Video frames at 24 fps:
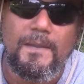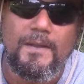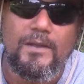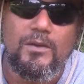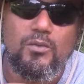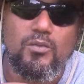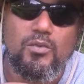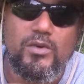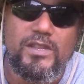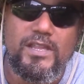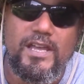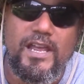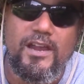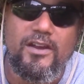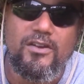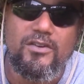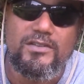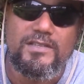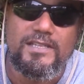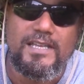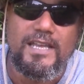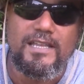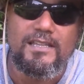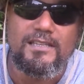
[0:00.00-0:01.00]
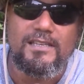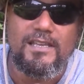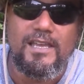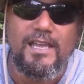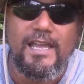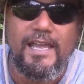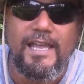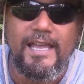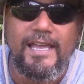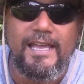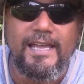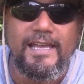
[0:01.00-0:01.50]
Where the arrow's at.
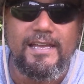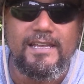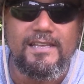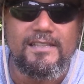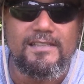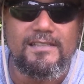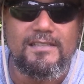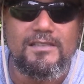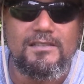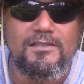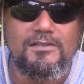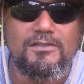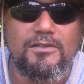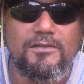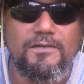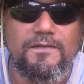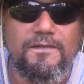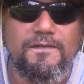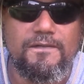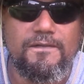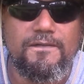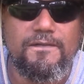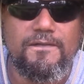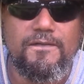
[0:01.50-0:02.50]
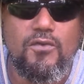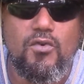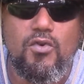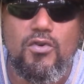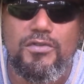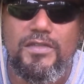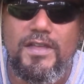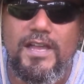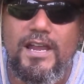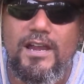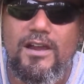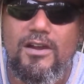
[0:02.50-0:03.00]
And the
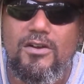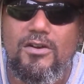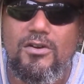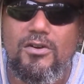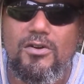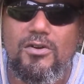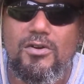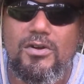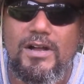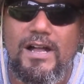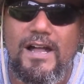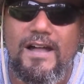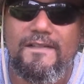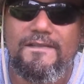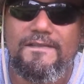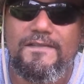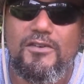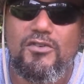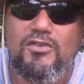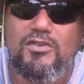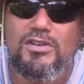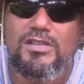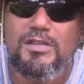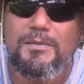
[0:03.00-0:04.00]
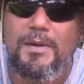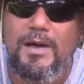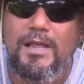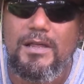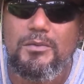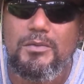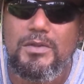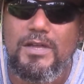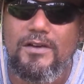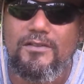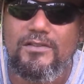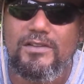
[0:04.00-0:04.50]
4th arrow, I felt good about
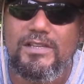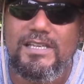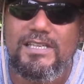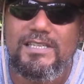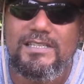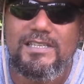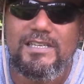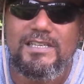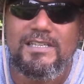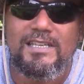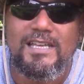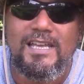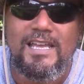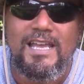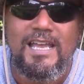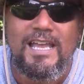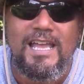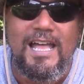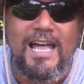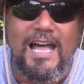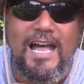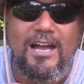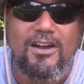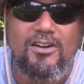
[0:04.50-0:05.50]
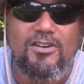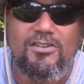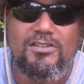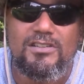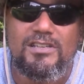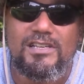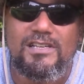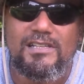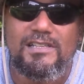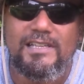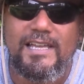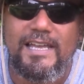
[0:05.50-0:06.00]
it when I released it. I heard
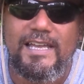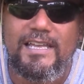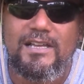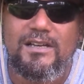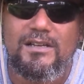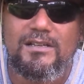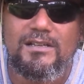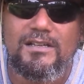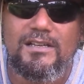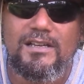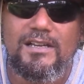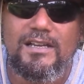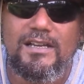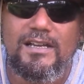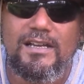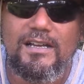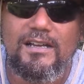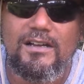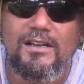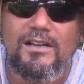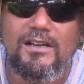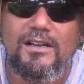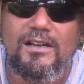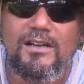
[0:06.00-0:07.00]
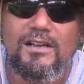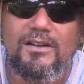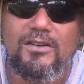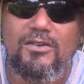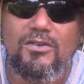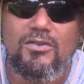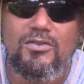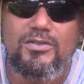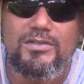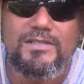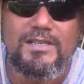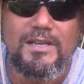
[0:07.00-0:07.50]
a clank
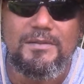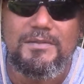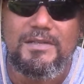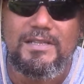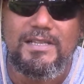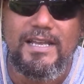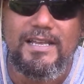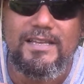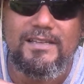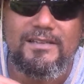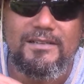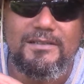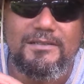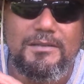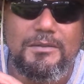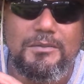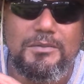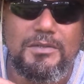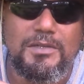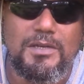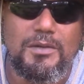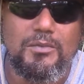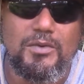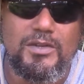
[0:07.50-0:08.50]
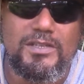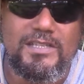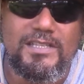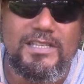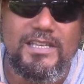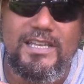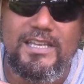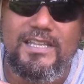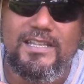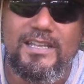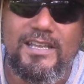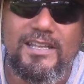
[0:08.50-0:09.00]
or something, like it
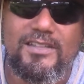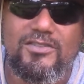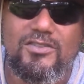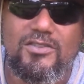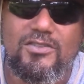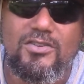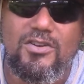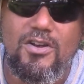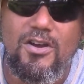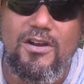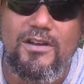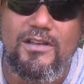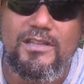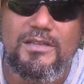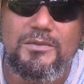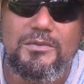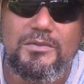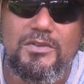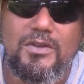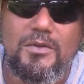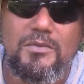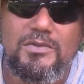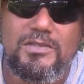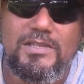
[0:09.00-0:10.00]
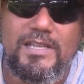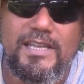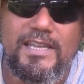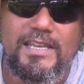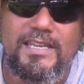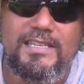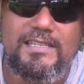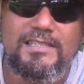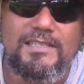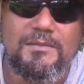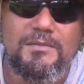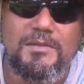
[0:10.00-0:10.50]
wasn't it hitting the target, it was almost like it
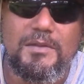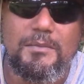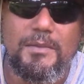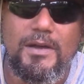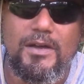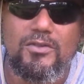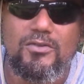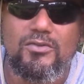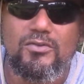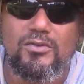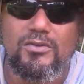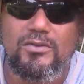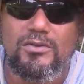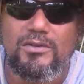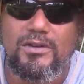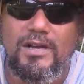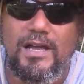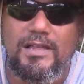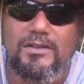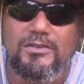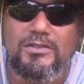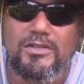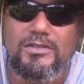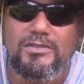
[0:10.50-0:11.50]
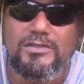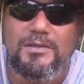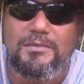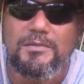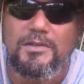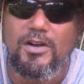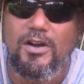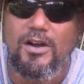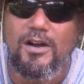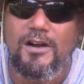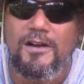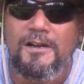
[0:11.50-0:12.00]
hit something metal or I don't know,
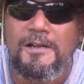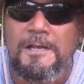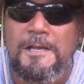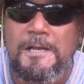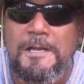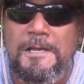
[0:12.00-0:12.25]
something hard